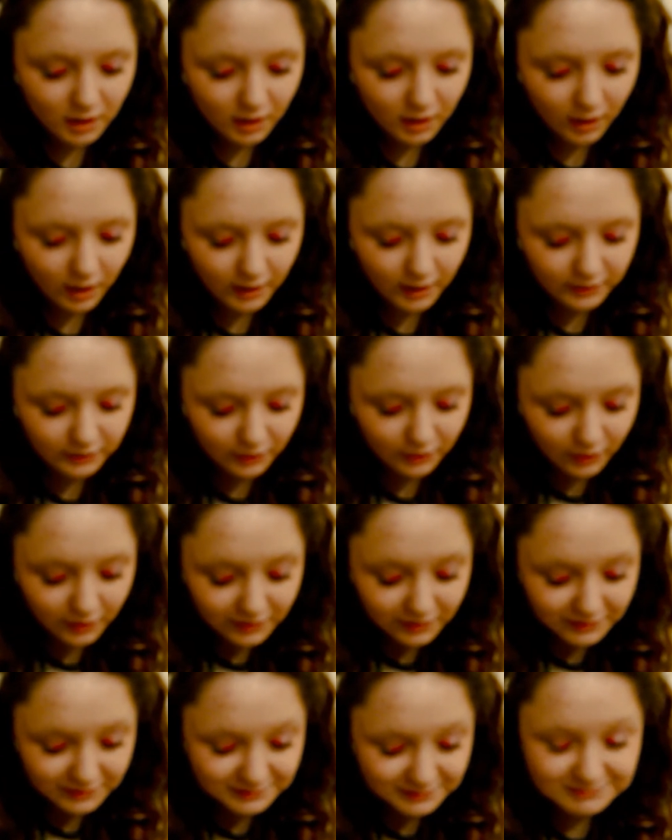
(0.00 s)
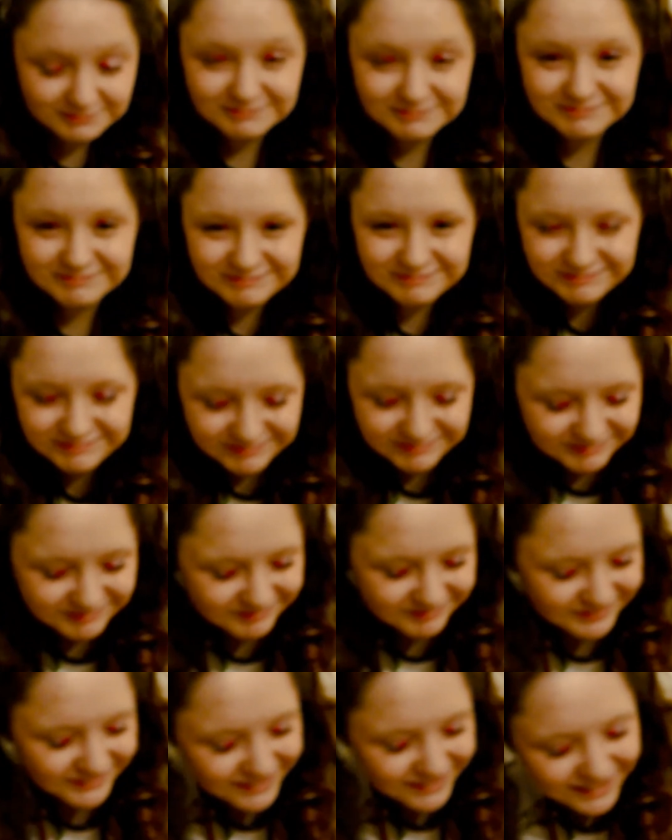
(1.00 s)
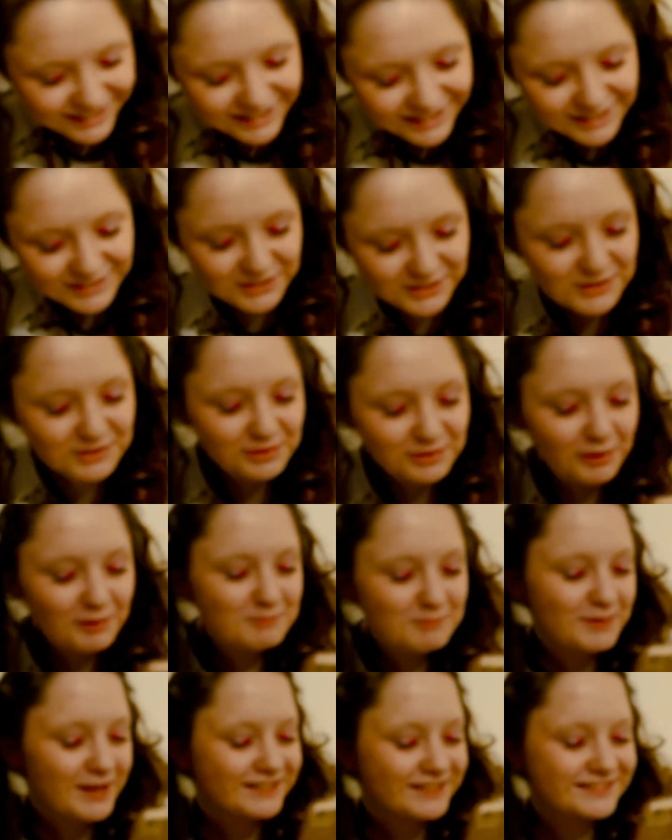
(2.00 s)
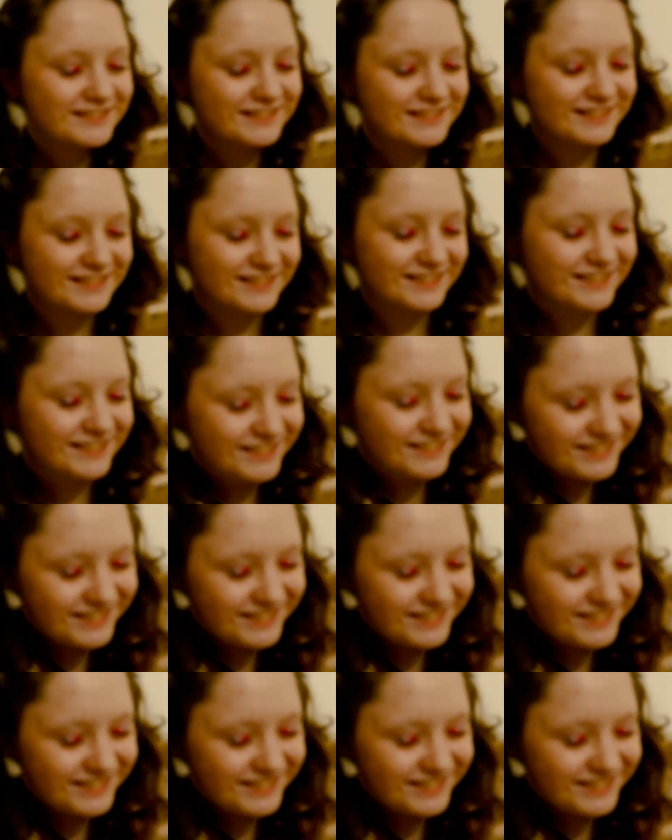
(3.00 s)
I got... You got Betty.